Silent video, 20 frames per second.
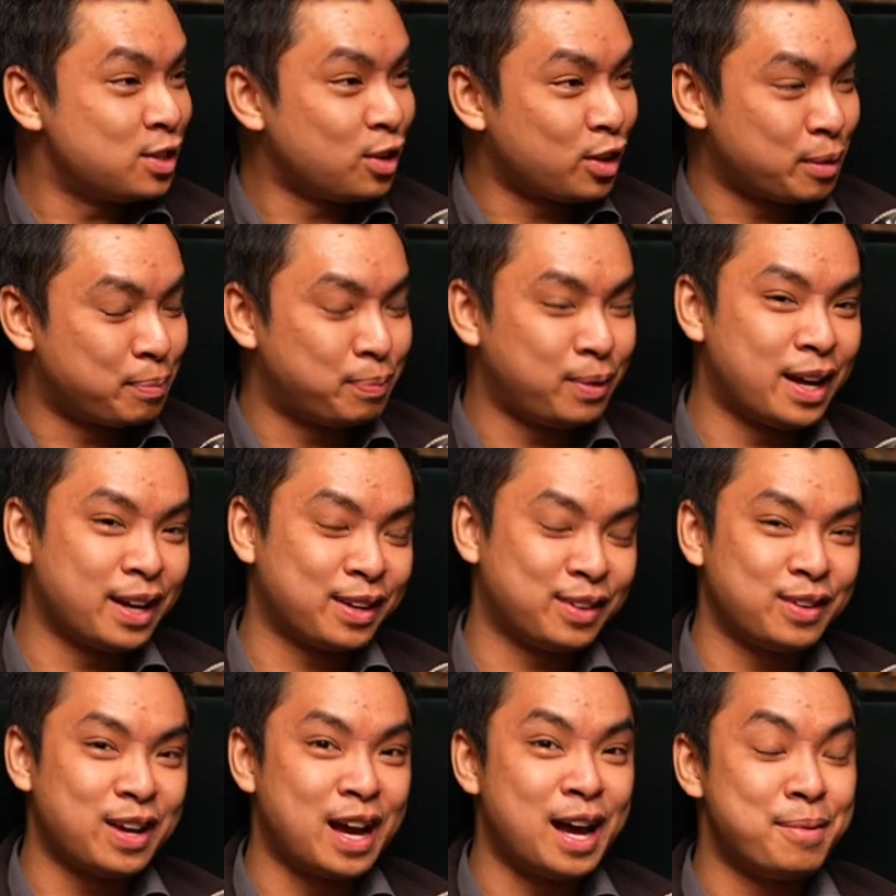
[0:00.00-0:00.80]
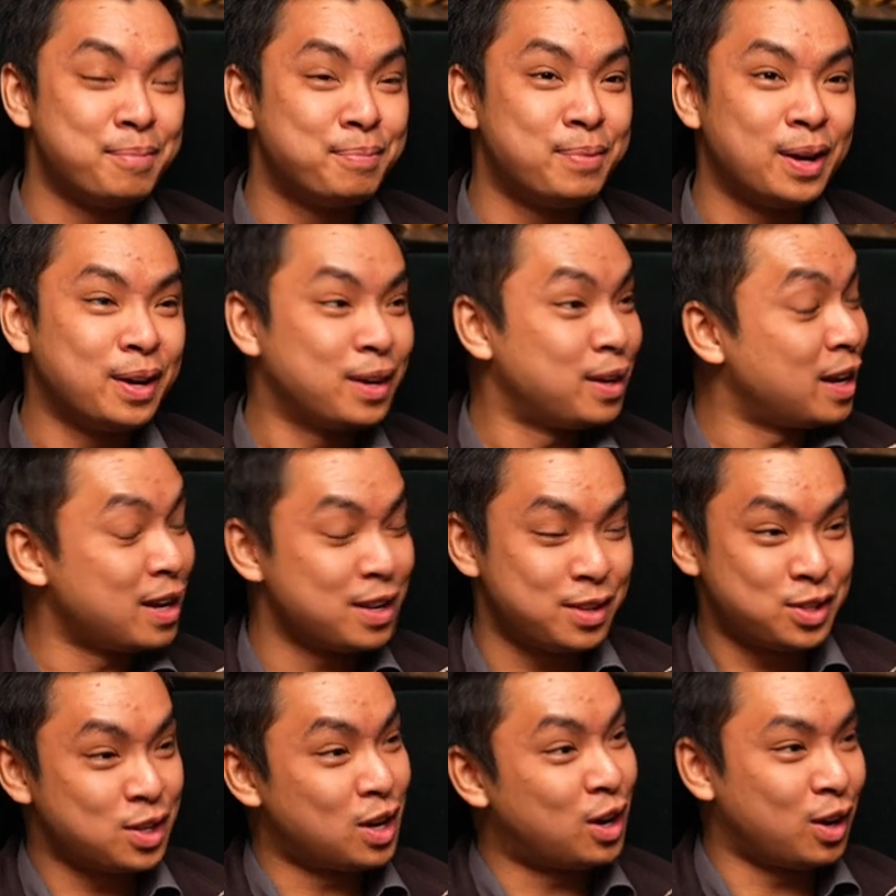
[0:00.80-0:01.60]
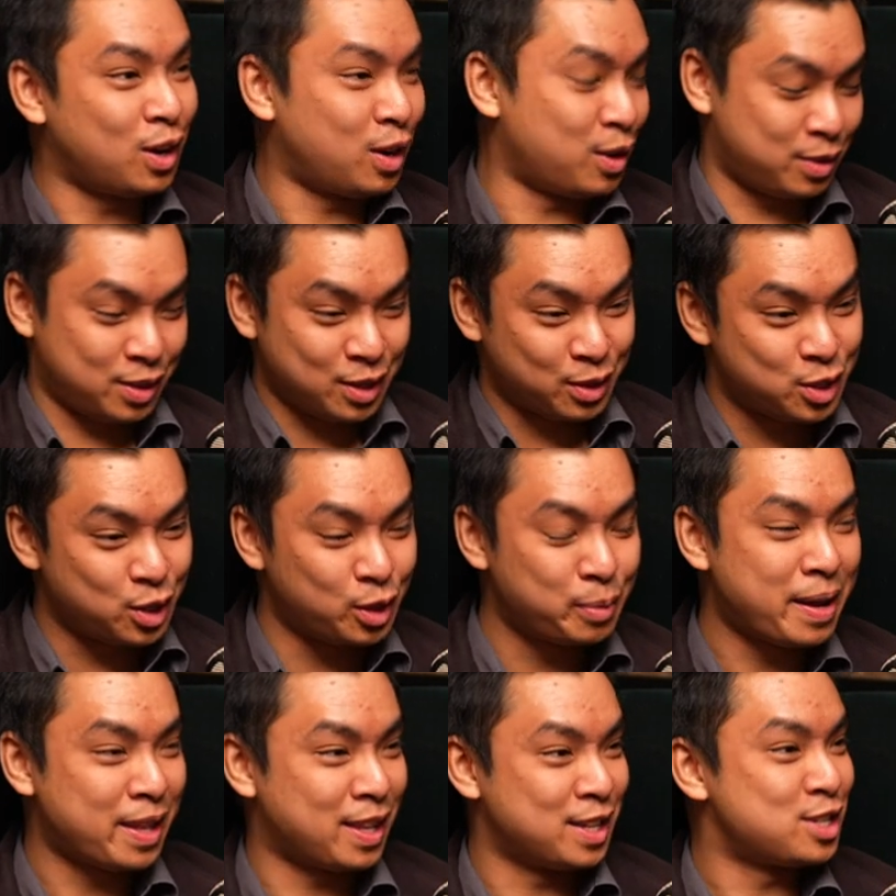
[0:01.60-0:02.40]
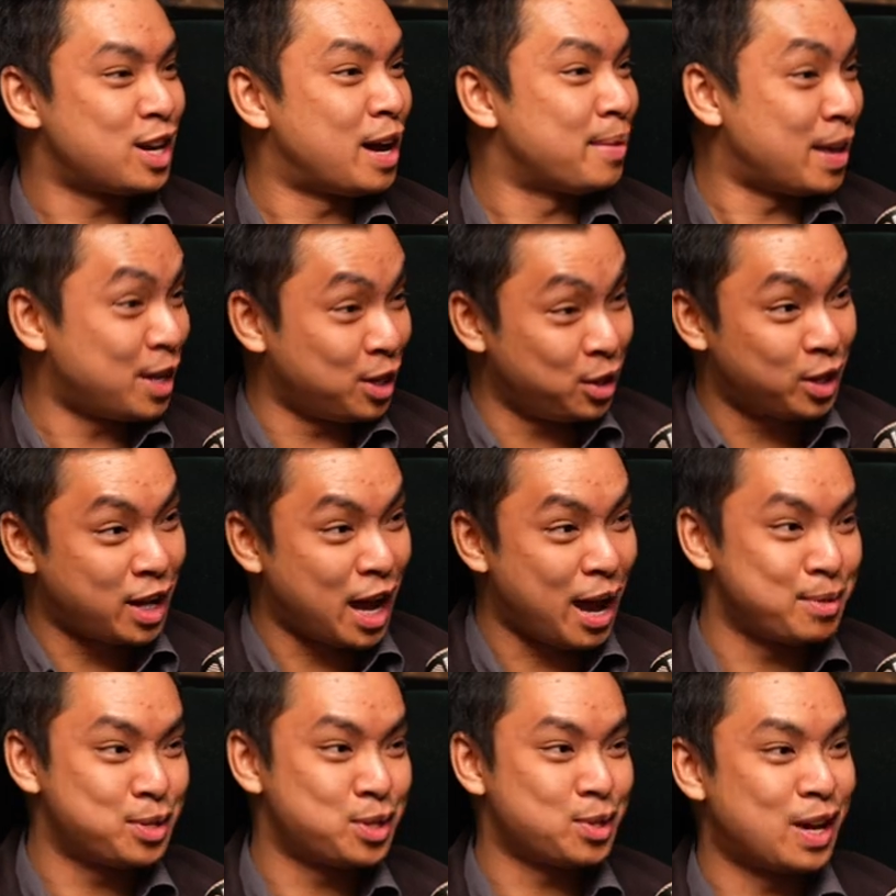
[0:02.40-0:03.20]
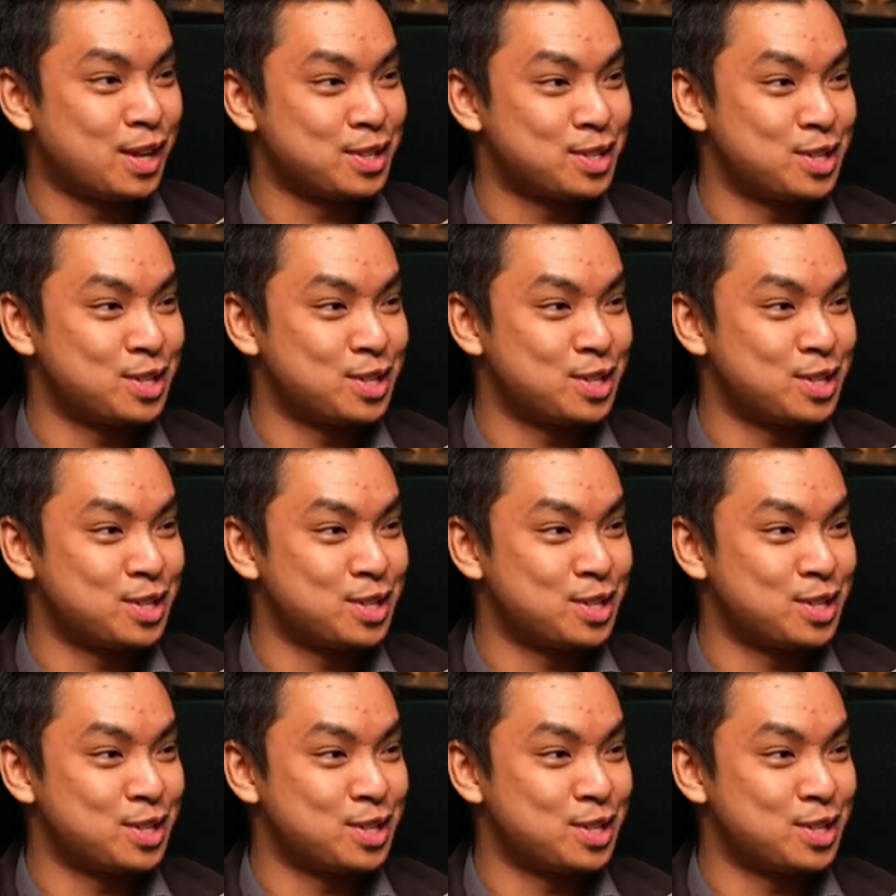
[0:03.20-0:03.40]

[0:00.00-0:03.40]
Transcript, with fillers: not a plug, uh, but so I'll, I'll tell about the time that you came to our